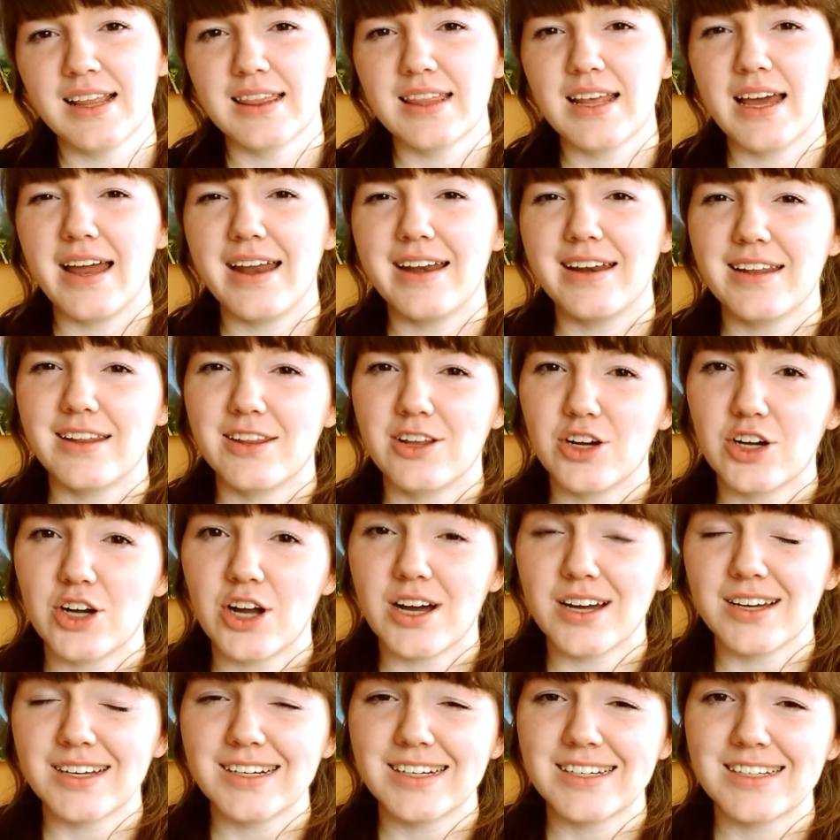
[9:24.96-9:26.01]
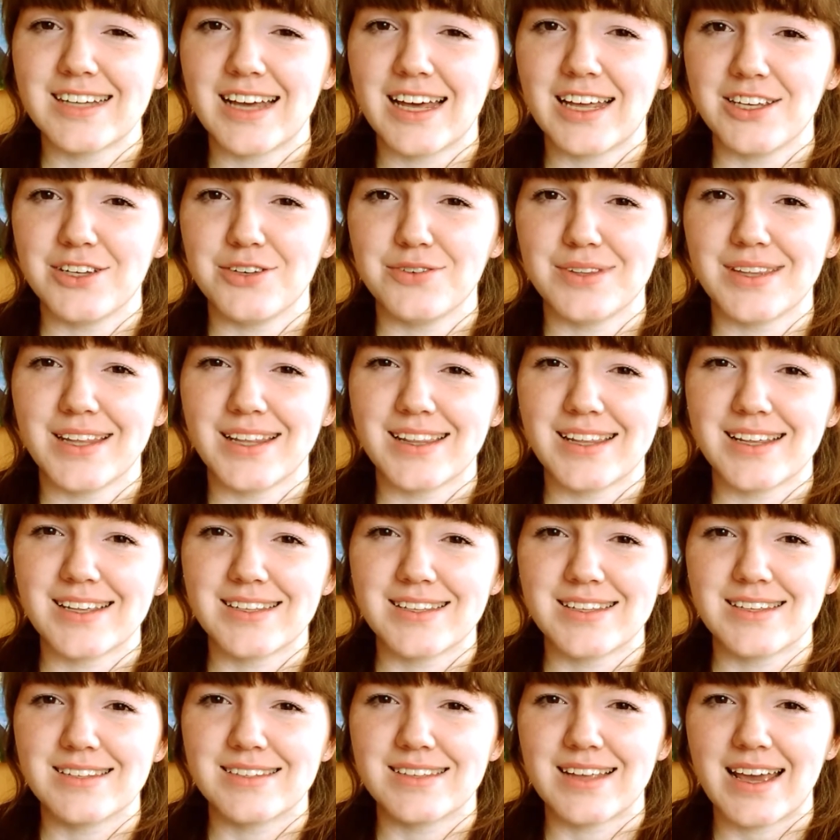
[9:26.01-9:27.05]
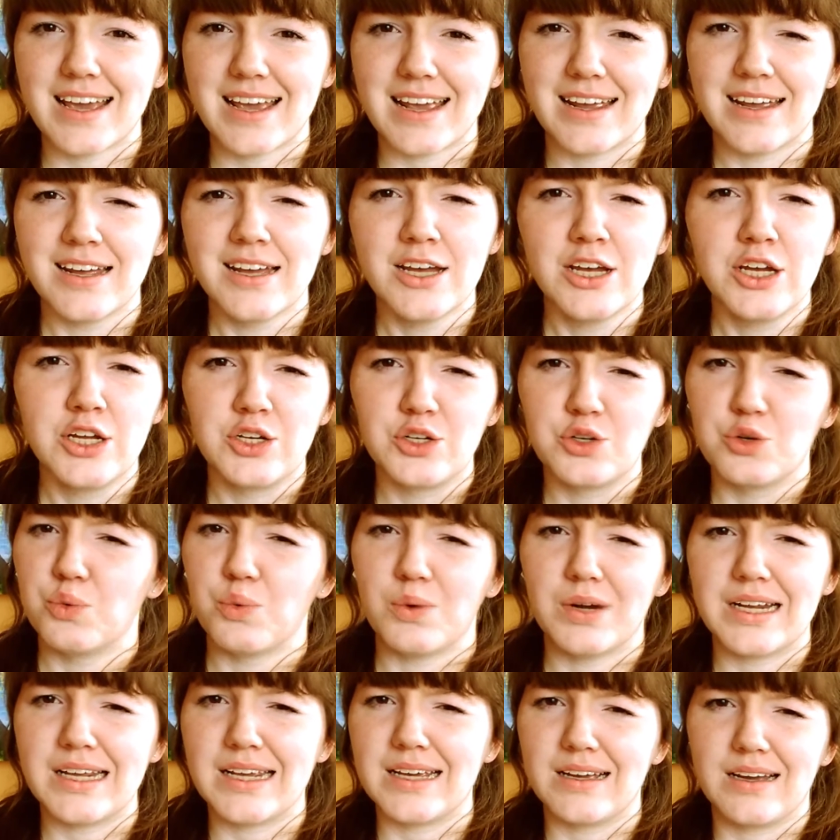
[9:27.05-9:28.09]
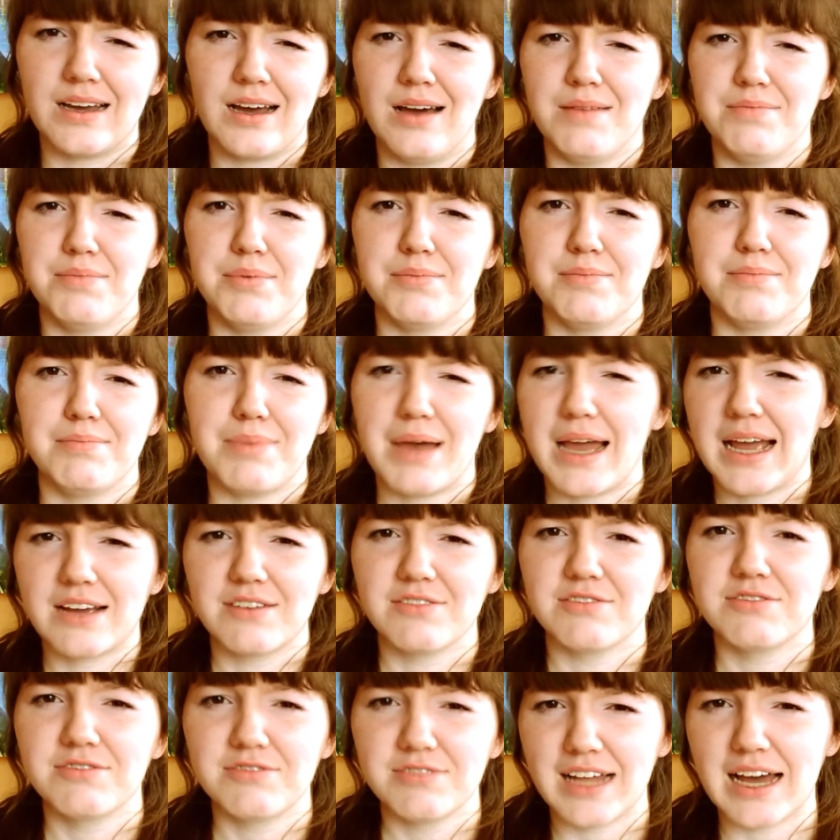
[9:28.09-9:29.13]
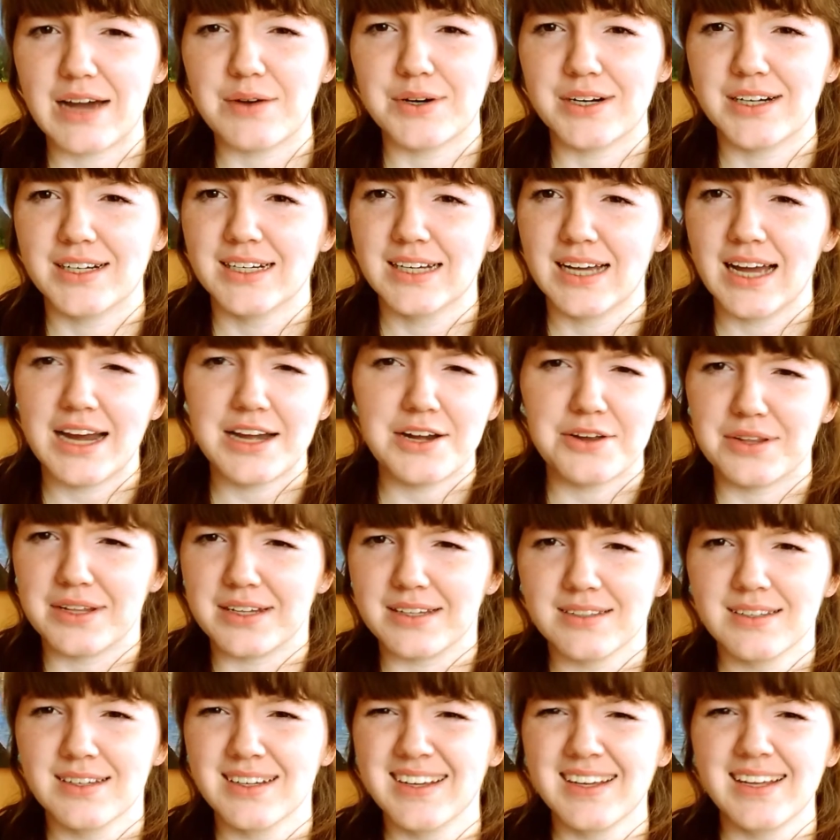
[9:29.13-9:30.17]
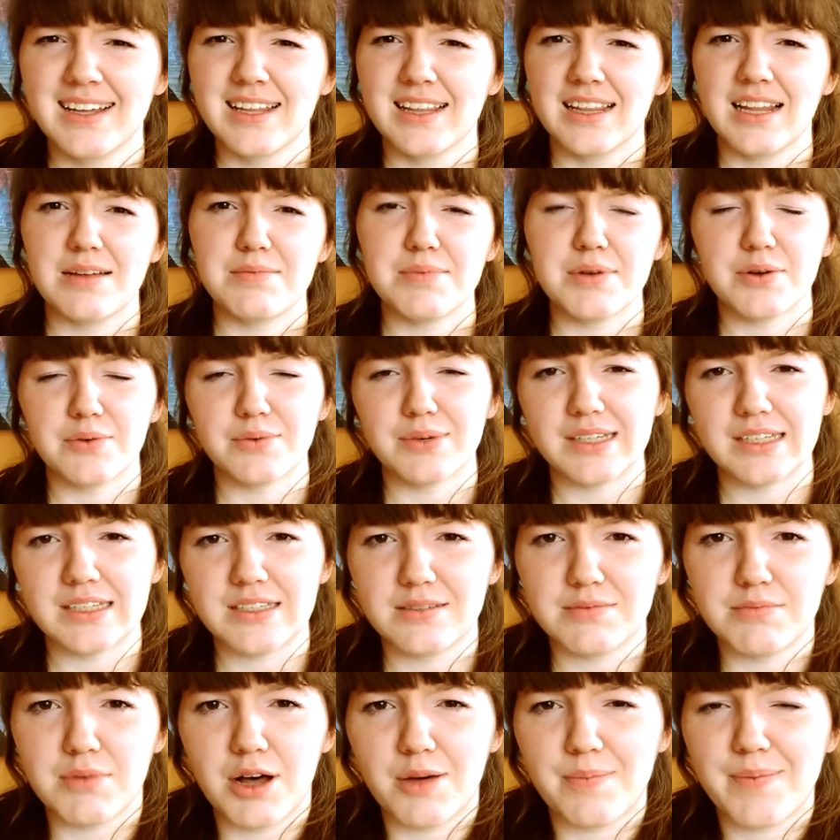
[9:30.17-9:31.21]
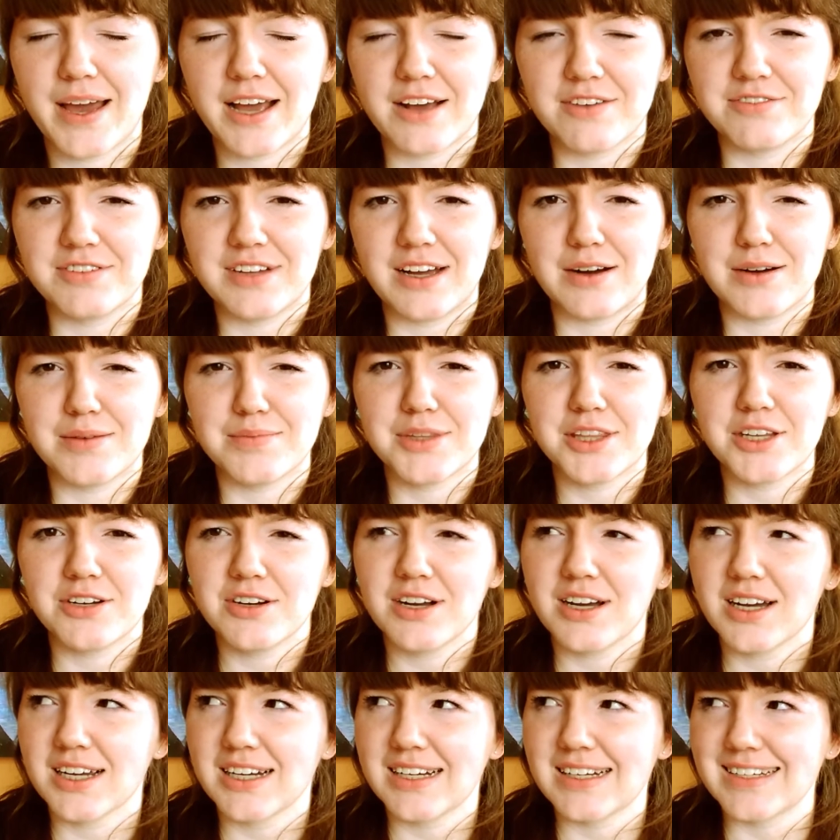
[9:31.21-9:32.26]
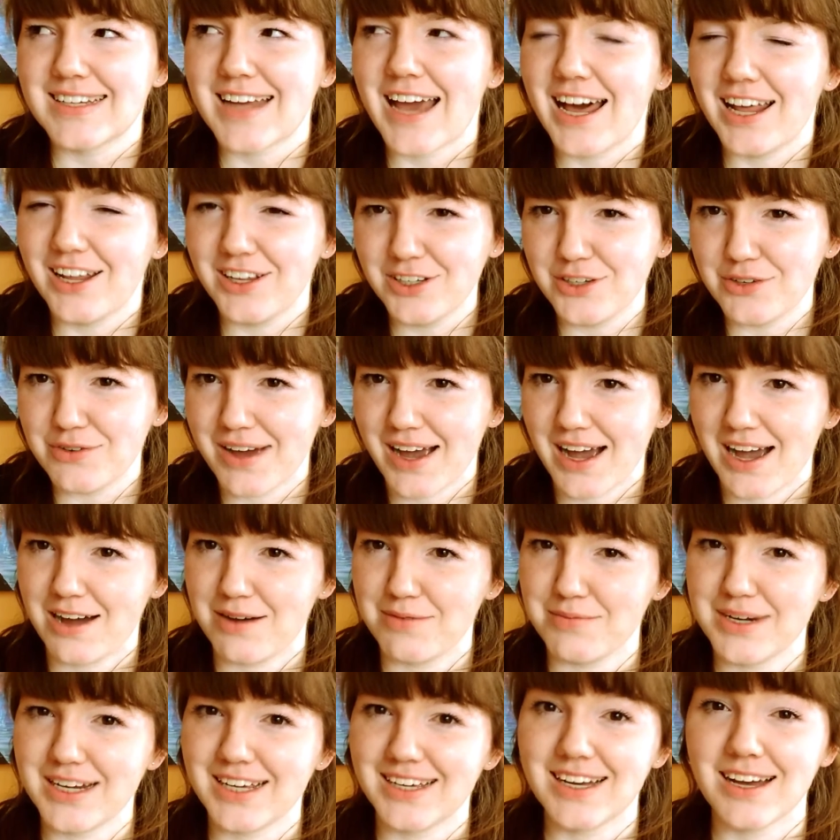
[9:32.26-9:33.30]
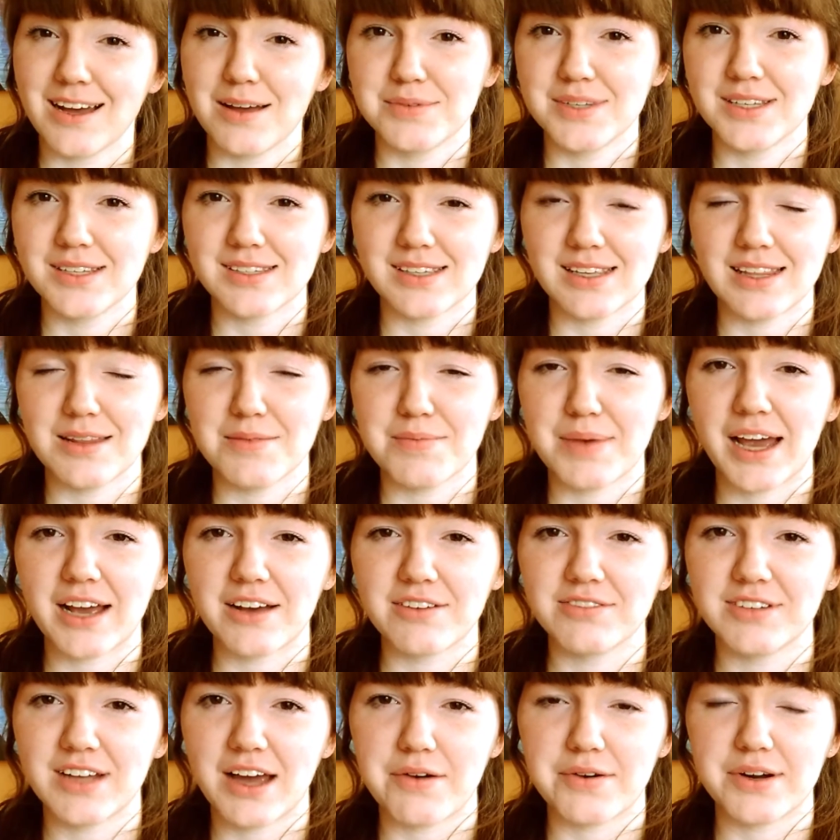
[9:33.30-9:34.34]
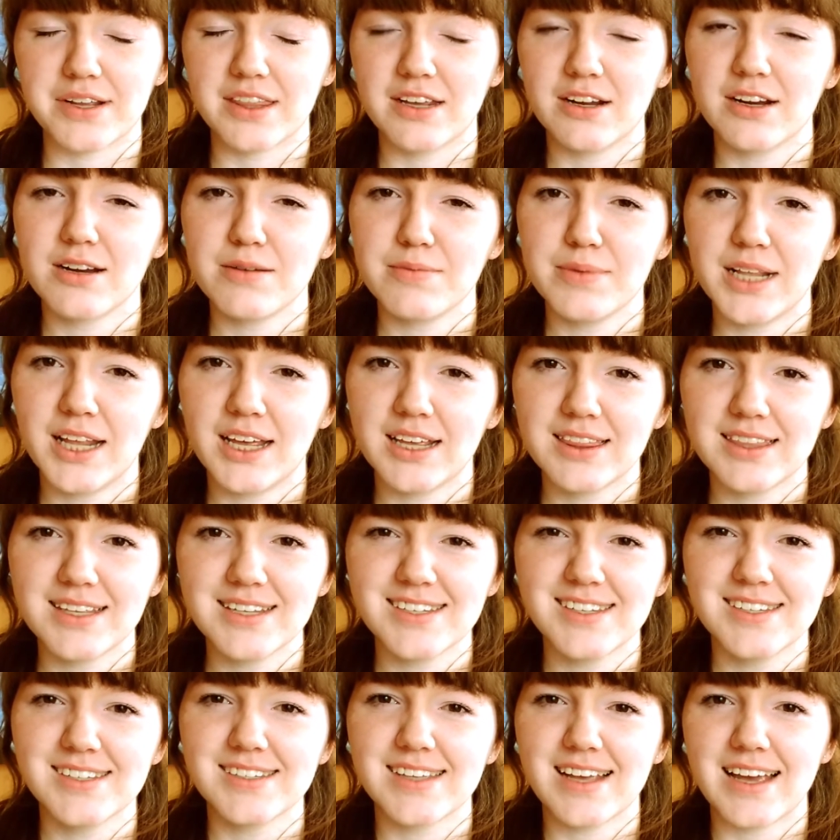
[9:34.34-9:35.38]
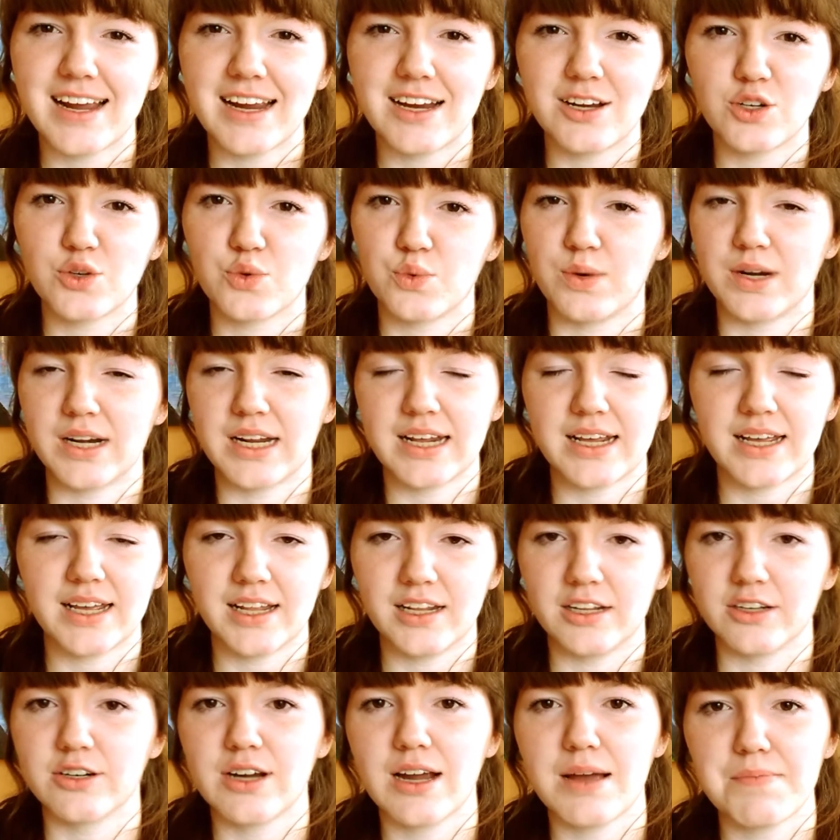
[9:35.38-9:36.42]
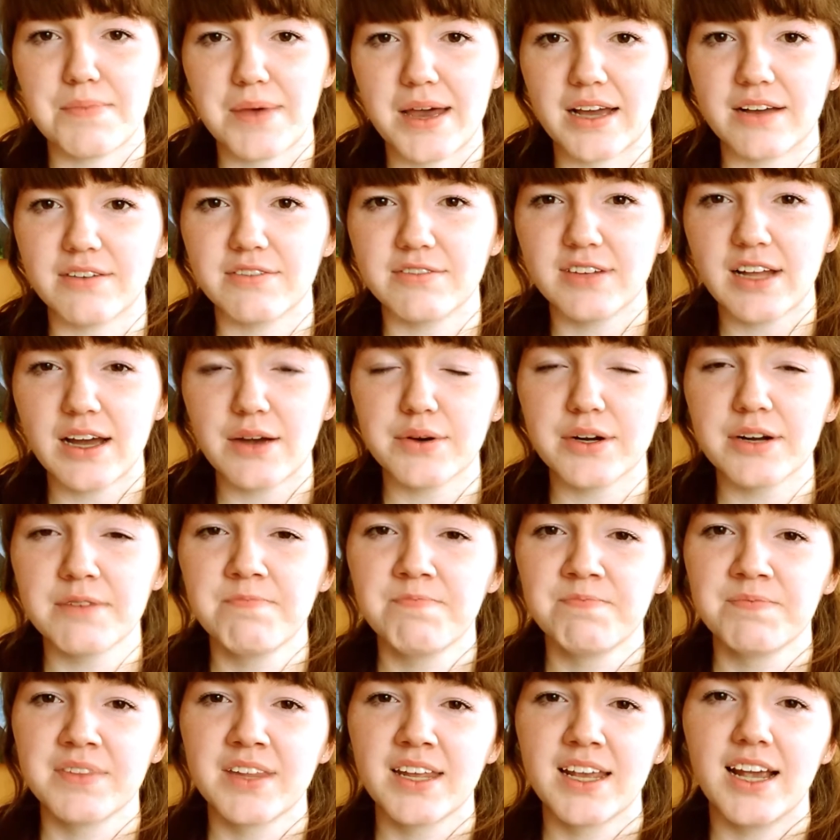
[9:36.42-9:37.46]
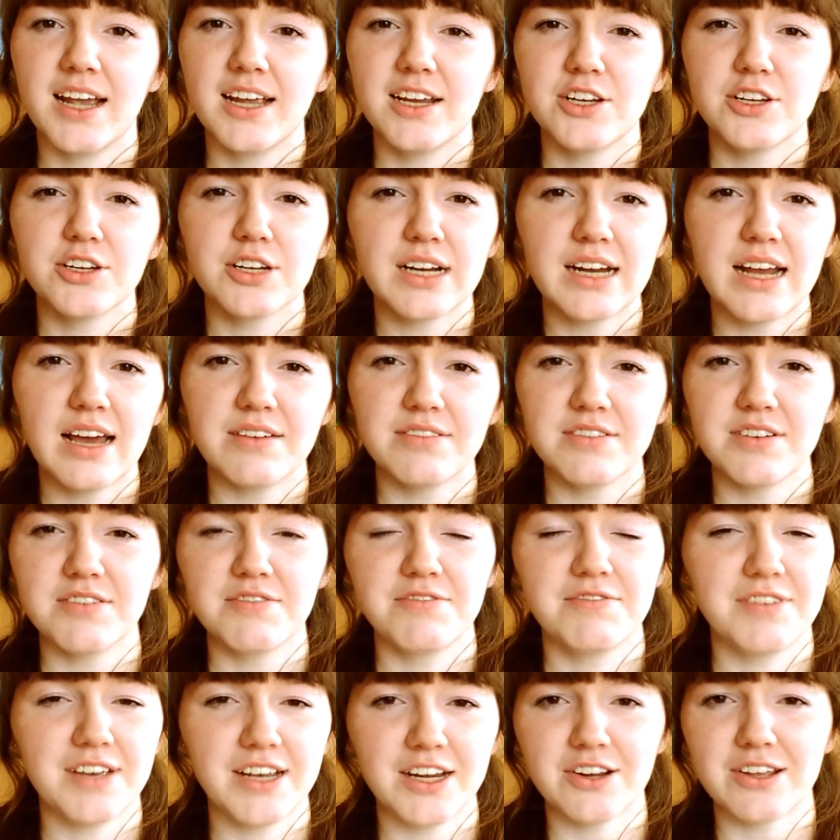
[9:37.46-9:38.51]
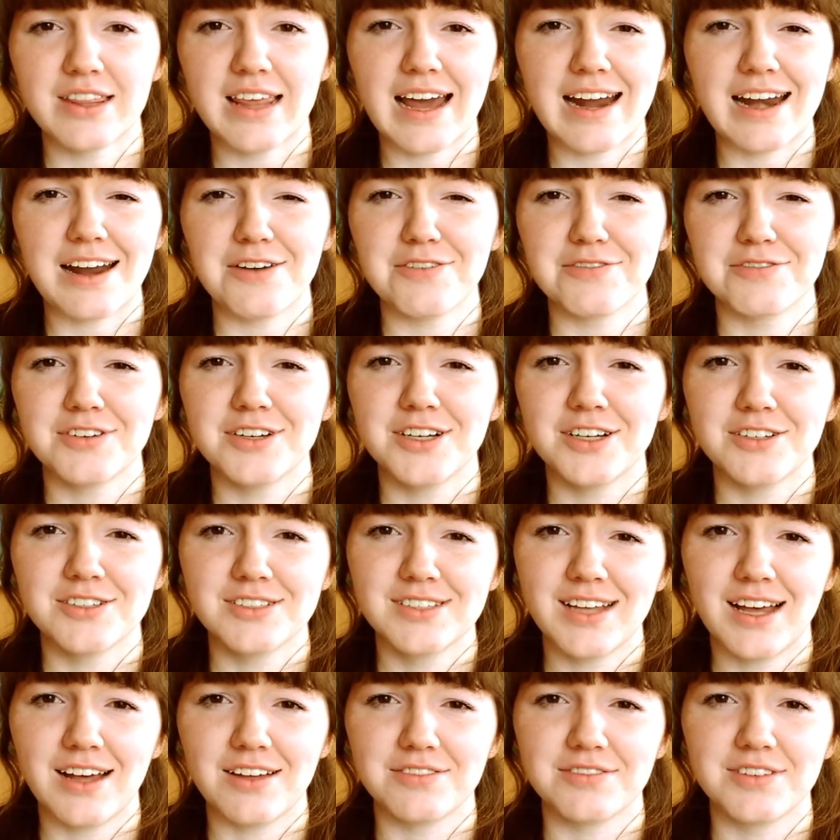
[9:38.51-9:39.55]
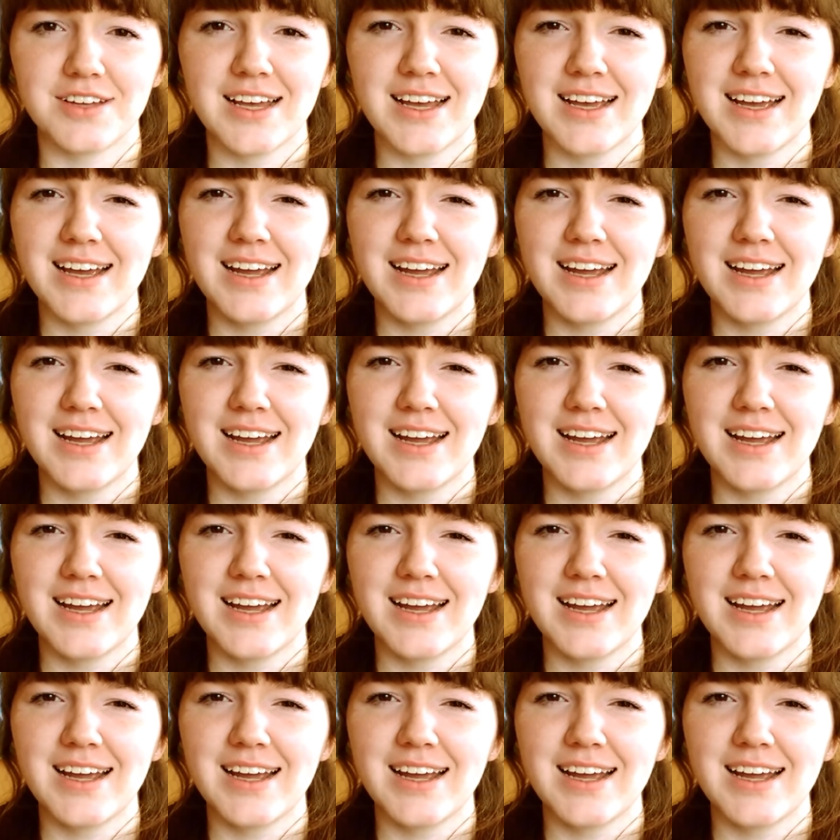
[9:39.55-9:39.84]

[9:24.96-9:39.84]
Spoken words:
then they're not going to tell you that this is a 20 cup bag of flour. I know that'd be a really small bag of flour, but they're not going to tell you how many cups is in the bag of flour. They're going to be like, this is a 20 kilogram bag of flour, and you're going to have to figure that out for yourself.